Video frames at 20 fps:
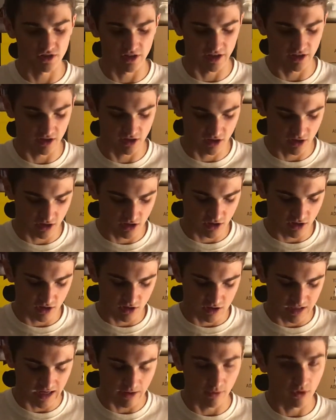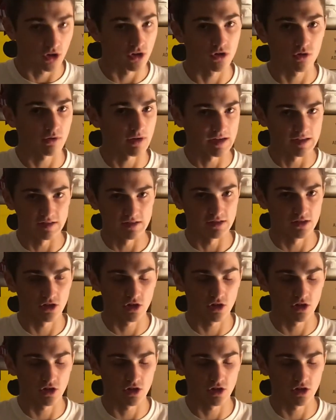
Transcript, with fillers: Like, they were crazy,